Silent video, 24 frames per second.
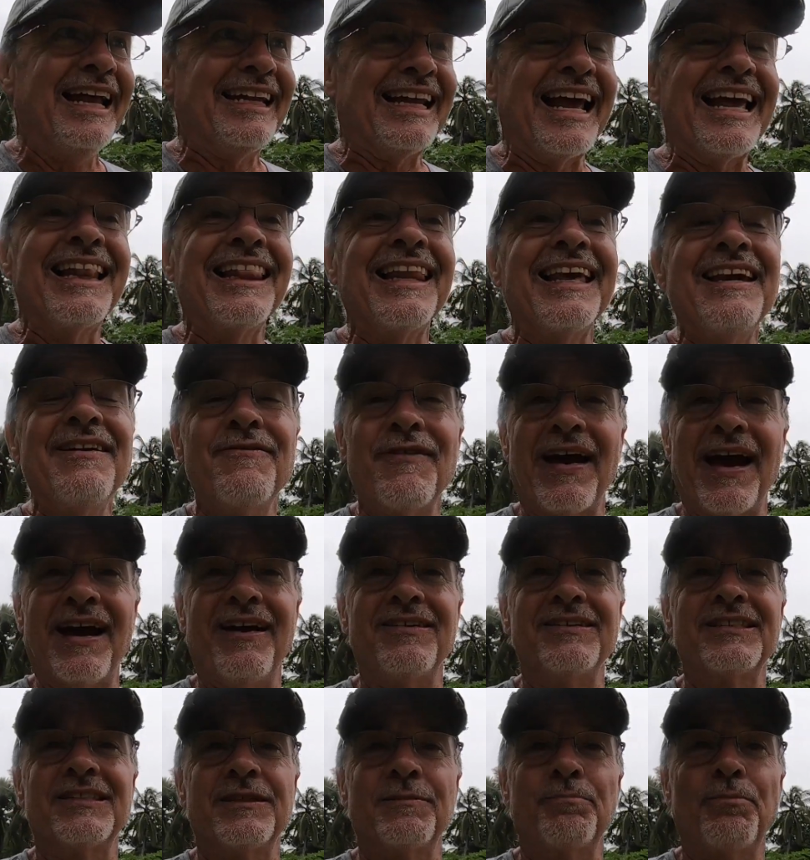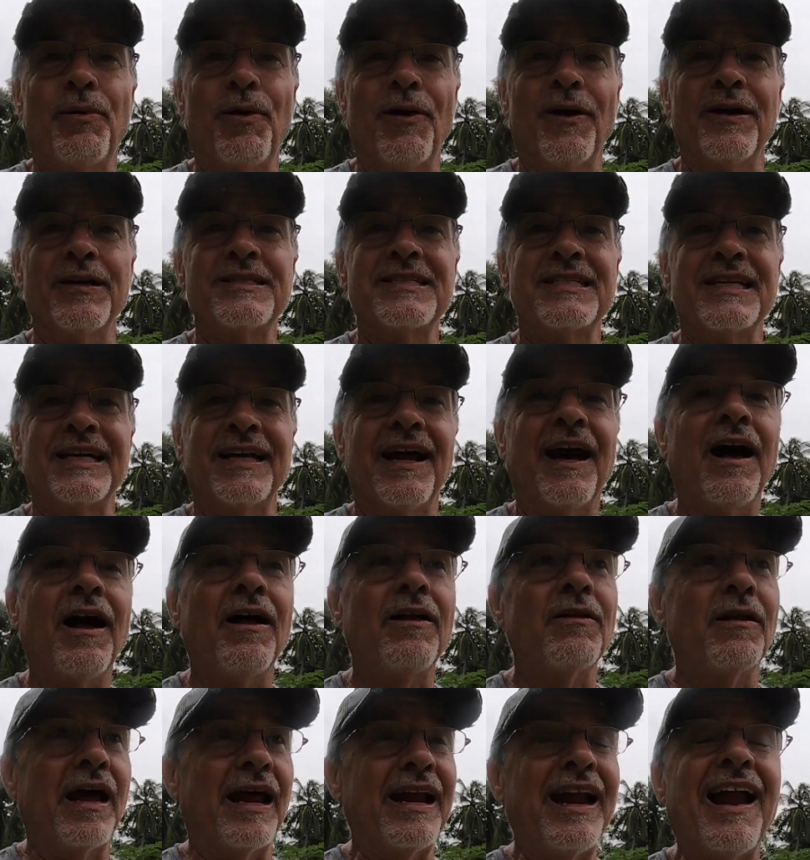they leave out some parts, and
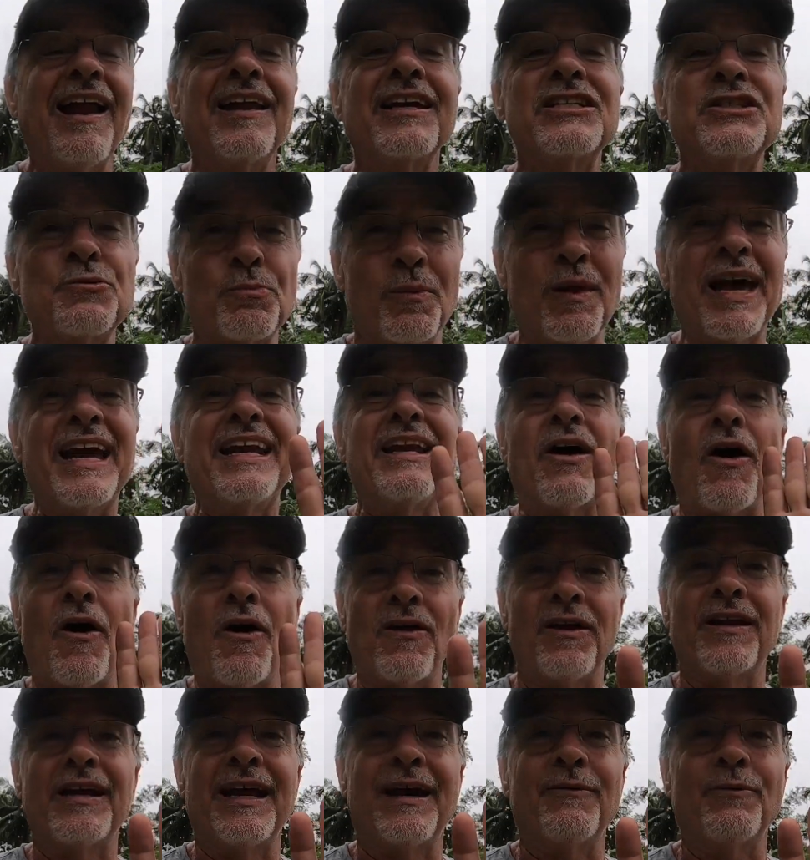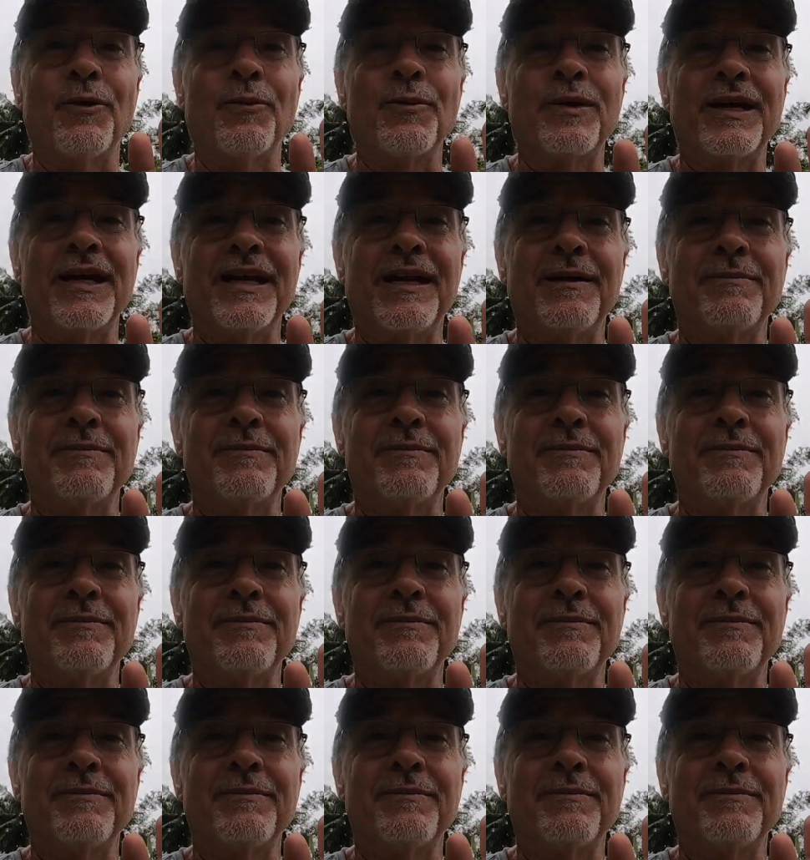I'll explain all of that when we get